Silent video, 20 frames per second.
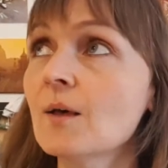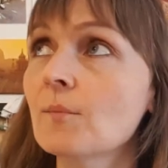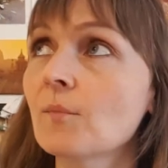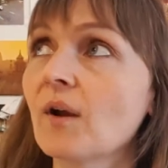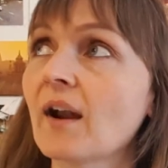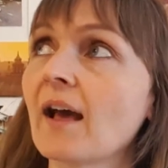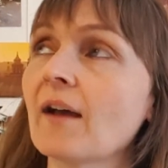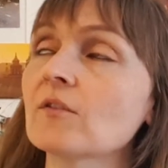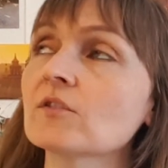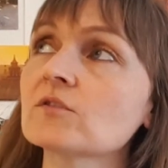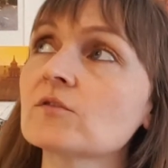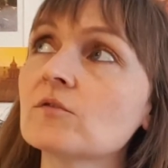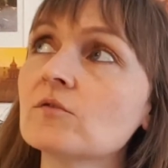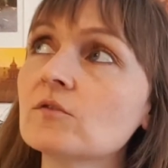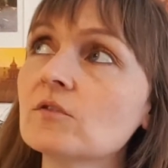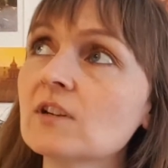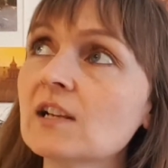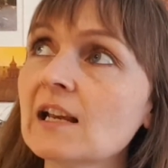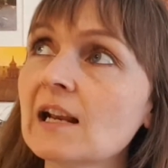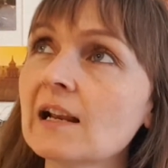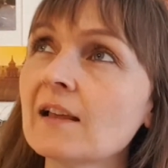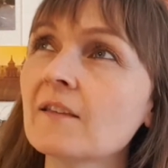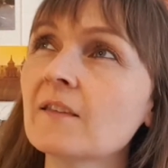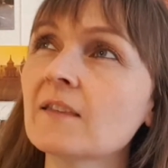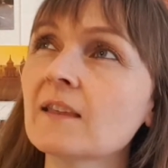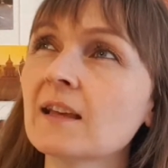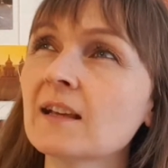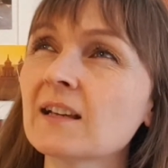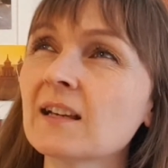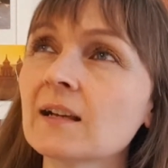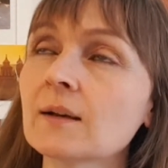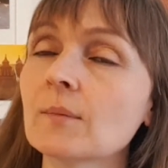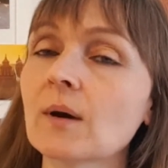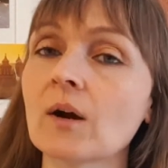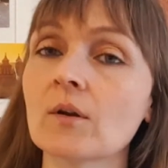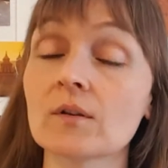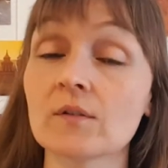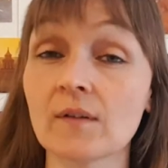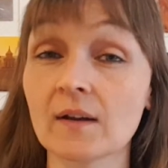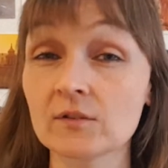But I was really thinking
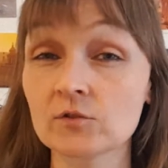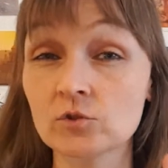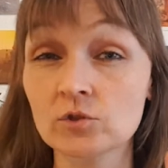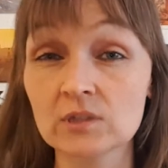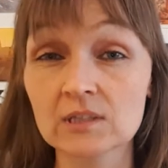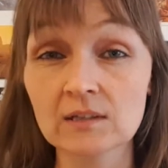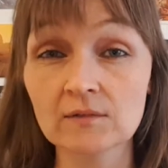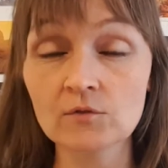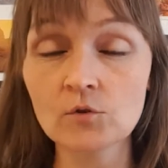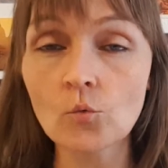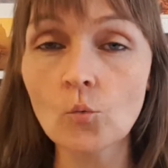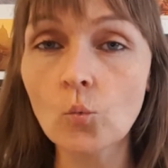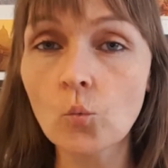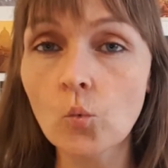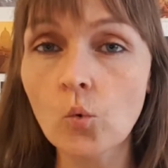about if I should give you